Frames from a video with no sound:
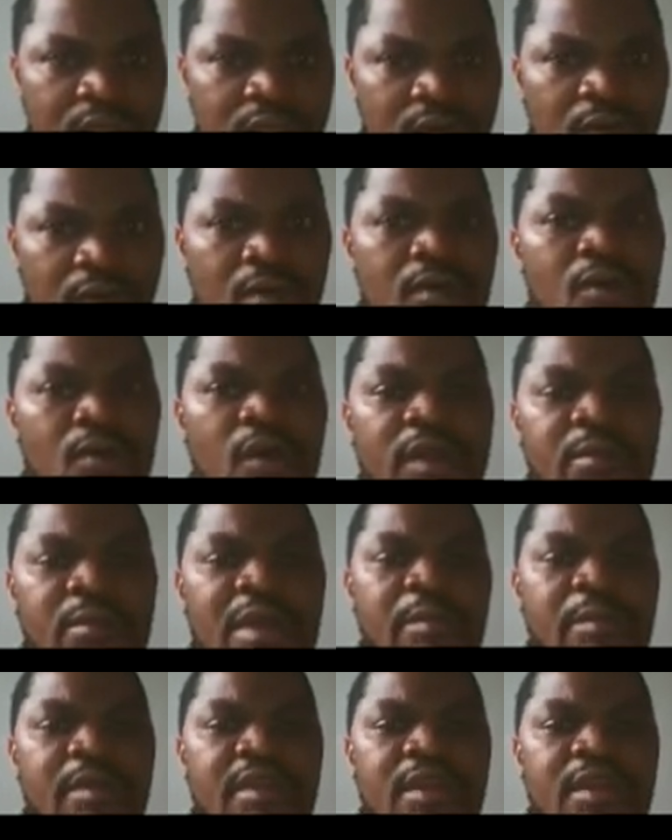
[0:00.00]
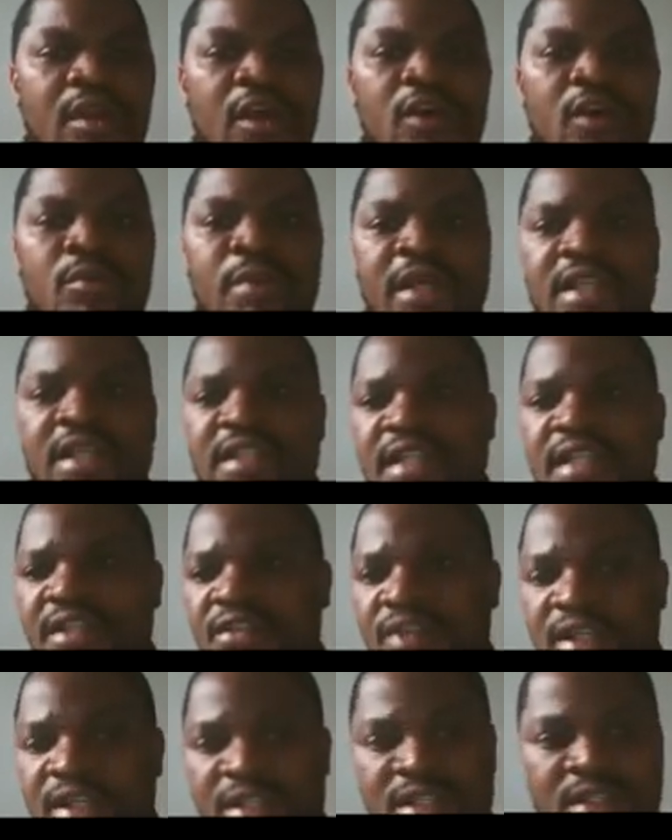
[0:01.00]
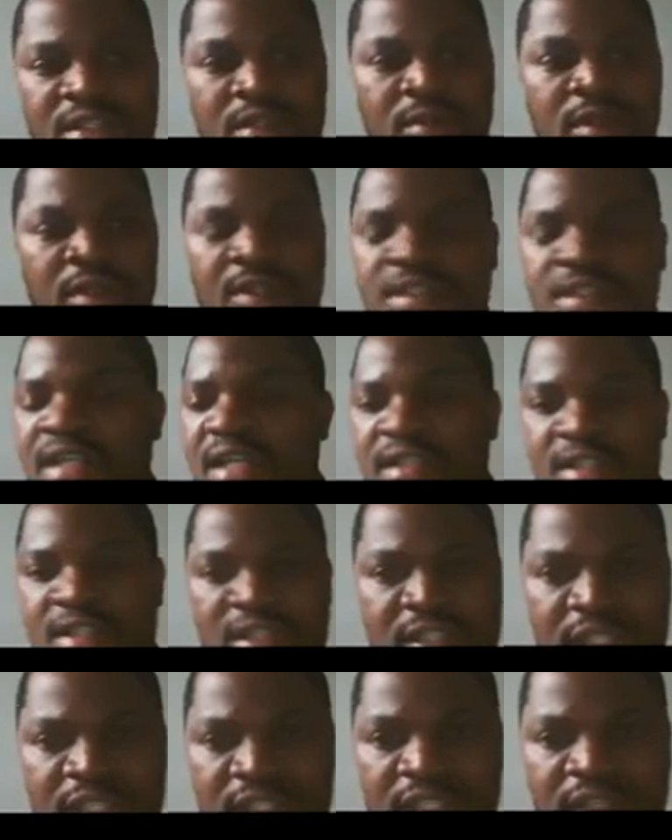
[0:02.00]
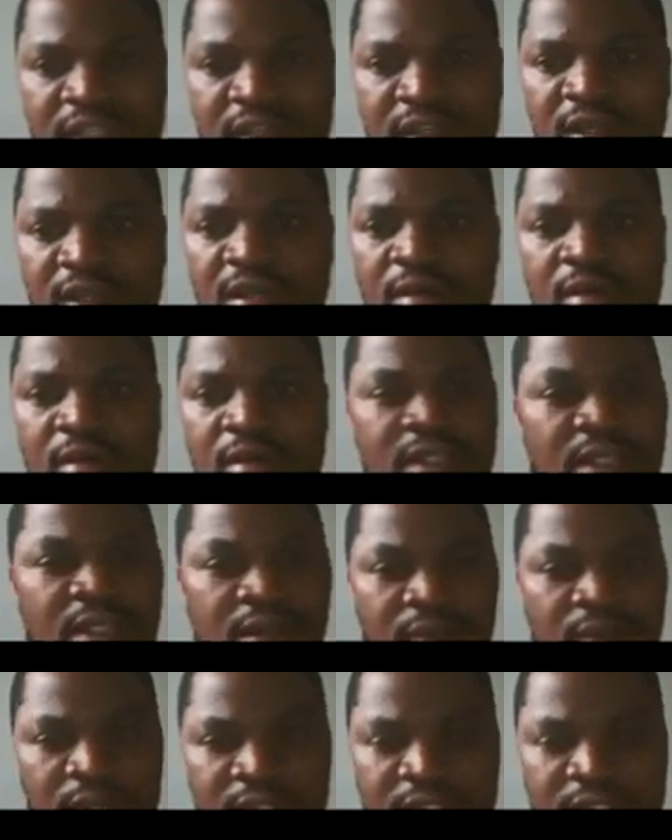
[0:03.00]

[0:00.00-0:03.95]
Or when maybe the airplane is at rest, is just sitting on the